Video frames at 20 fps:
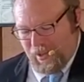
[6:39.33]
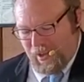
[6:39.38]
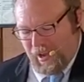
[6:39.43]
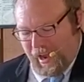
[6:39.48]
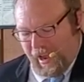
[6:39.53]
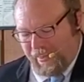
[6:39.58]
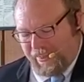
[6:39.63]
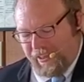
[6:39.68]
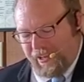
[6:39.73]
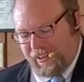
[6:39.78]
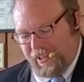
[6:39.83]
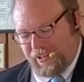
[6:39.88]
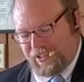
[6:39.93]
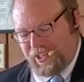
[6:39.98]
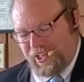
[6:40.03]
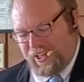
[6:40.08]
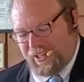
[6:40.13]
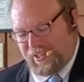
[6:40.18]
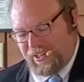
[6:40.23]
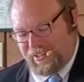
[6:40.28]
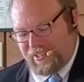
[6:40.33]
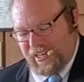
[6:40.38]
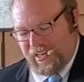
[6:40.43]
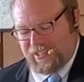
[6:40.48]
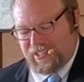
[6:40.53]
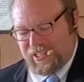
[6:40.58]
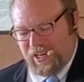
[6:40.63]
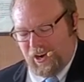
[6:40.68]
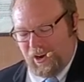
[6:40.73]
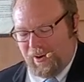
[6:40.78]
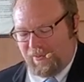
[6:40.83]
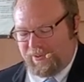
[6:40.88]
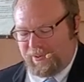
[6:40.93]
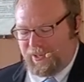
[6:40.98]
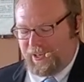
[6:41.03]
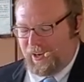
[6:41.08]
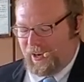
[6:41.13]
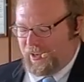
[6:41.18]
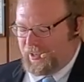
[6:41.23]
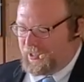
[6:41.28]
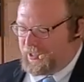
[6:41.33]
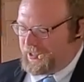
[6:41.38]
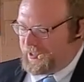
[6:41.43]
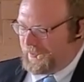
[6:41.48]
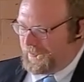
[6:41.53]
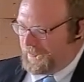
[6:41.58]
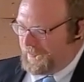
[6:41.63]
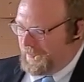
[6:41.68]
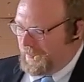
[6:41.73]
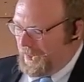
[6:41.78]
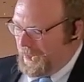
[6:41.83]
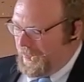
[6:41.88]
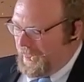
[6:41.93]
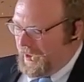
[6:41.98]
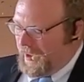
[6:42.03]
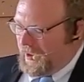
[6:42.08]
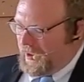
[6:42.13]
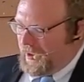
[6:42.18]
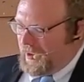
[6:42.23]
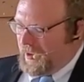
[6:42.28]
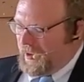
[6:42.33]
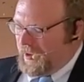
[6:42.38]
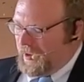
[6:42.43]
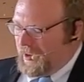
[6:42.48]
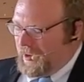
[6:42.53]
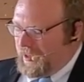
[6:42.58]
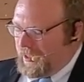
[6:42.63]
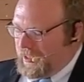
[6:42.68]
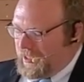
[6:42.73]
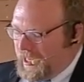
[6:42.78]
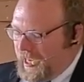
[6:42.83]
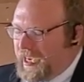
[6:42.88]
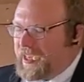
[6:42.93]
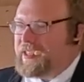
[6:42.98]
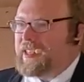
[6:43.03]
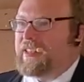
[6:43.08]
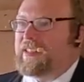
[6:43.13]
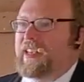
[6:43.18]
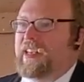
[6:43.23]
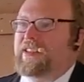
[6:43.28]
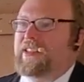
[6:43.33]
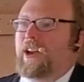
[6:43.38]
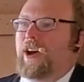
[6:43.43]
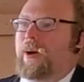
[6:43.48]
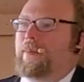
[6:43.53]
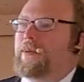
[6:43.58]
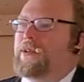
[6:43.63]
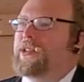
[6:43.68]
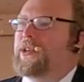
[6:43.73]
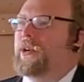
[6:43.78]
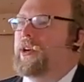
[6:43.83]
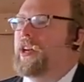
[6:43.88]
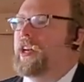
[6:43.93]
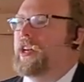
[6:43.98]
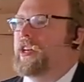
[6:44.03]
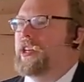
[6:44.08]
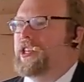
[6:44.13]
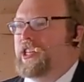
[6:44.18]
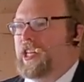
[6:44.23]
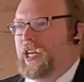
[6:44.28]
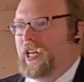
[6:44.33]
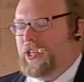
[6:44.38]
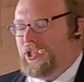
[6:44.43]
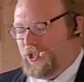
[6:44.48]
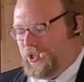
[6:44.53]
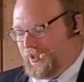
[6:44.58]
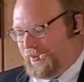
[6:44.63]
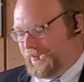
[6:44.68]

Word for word: I think that Jesus, as he often does, takes this as an opportunity to teach.